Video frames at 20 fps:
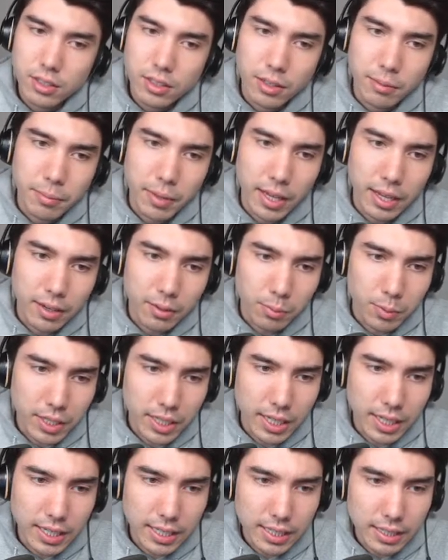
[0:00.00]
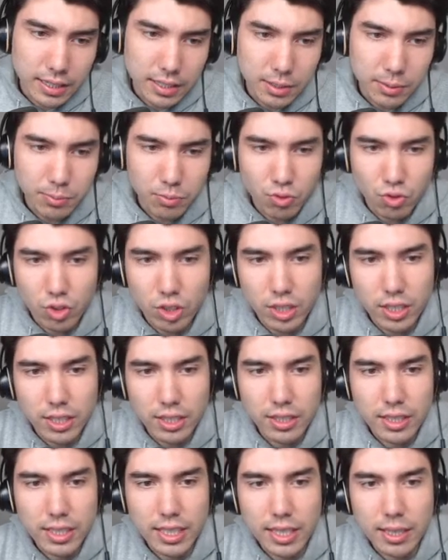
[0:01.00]
Man, we got to get this rook in
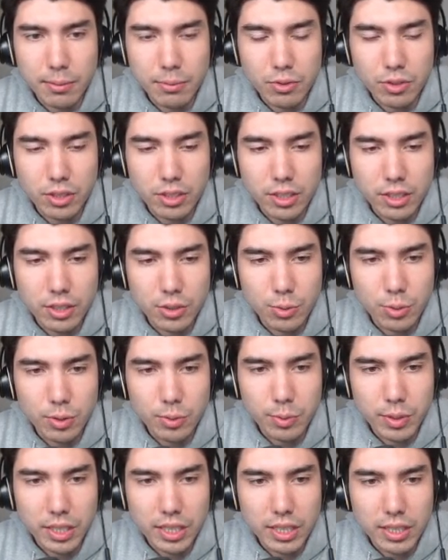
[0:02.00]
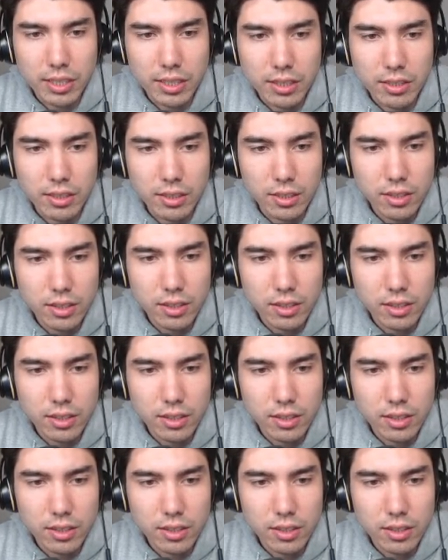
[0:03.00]
the game, really, is what we need.